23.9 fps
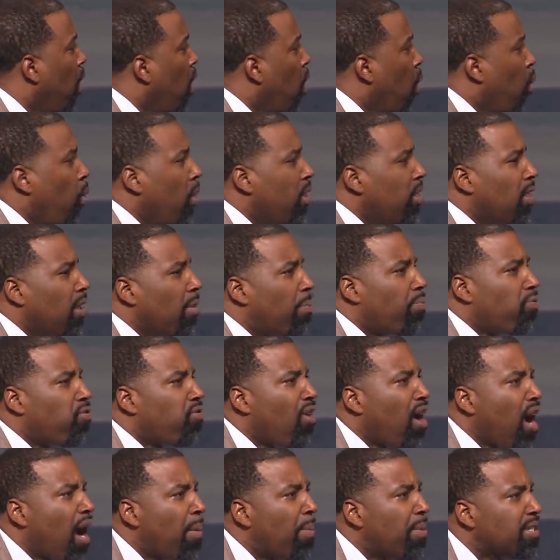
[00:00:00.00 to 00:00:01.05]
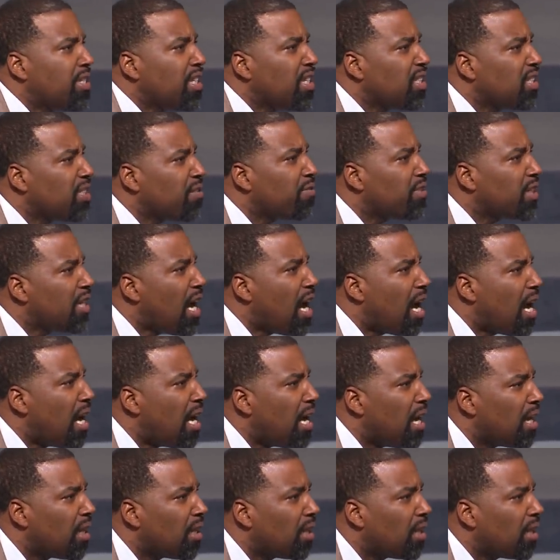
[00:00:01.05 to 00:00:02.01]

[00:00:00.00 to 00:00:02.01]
when the promises of God